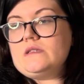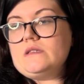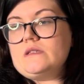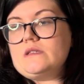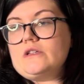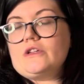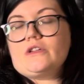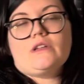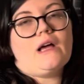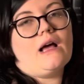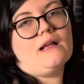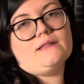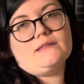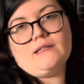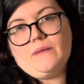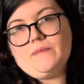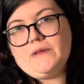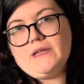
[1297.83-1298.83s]
could not
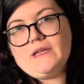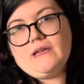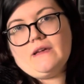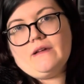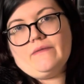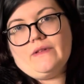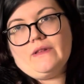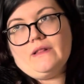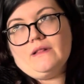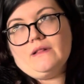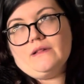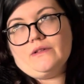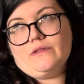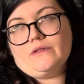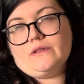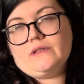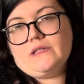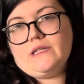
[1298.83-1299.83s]
stop thinking of
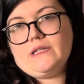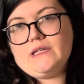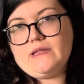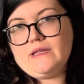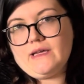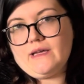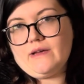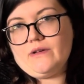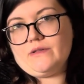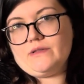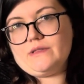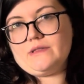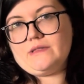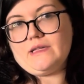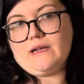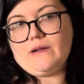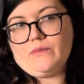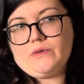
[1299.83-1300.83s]
literally anything else
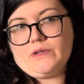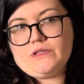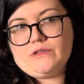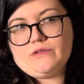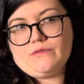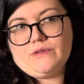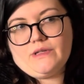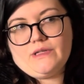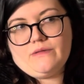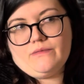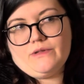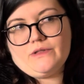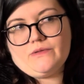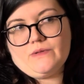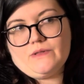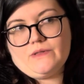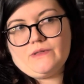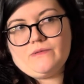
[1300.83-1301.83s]
that I wanted to read, which
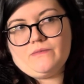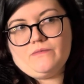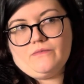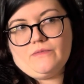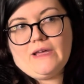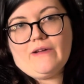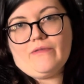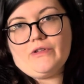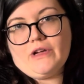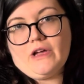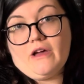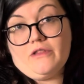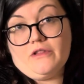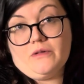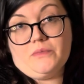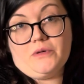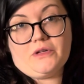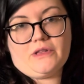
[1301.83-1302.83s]
was every
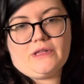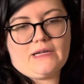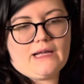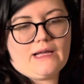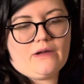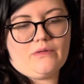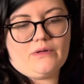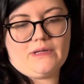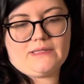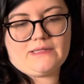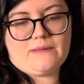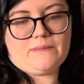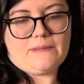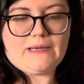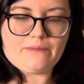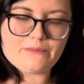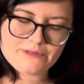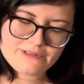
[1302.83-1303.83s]
other book that I own except
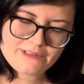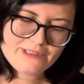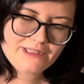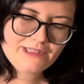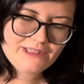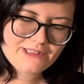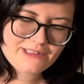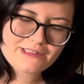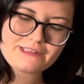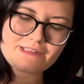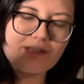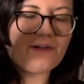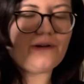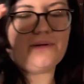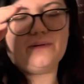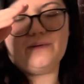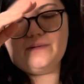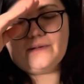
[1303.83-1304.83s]
that one.
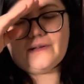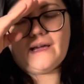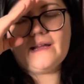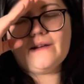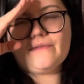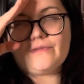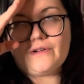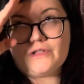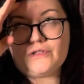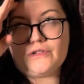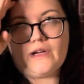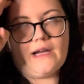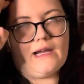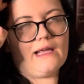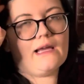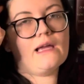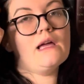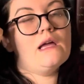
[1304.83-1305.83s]
So kind of
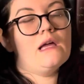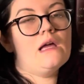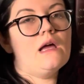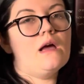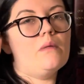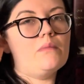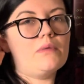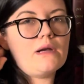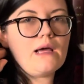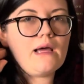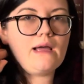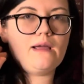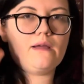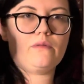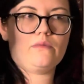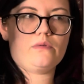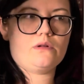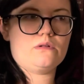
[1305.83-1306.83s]
frustrating, but I
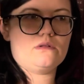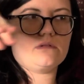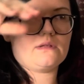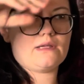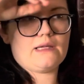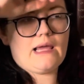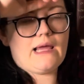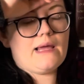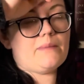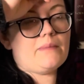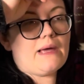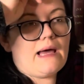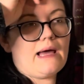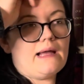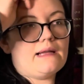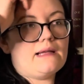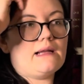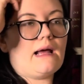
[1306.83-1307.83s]
will keep
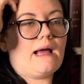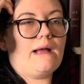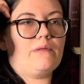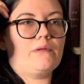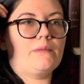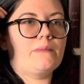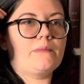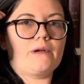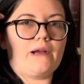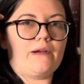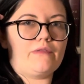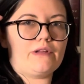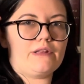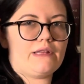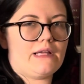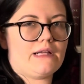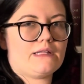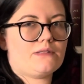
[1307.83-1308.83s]
at it. I remember
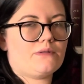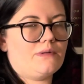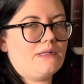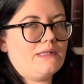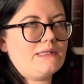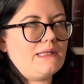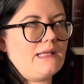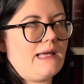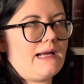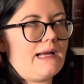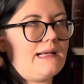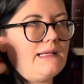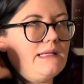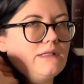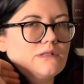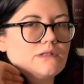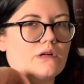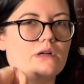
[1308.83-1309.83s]
everything, so it isn't like I
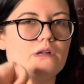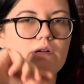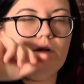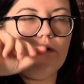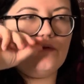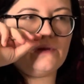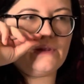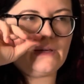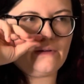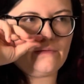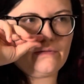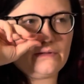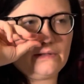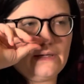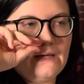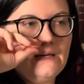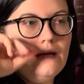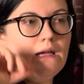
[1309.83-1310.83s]
need to start it over,
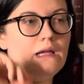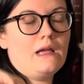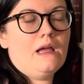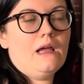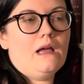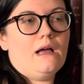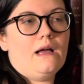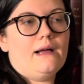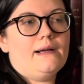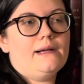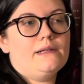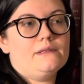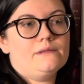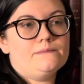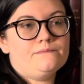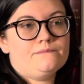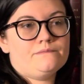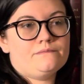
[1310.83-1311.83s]
thankfully. And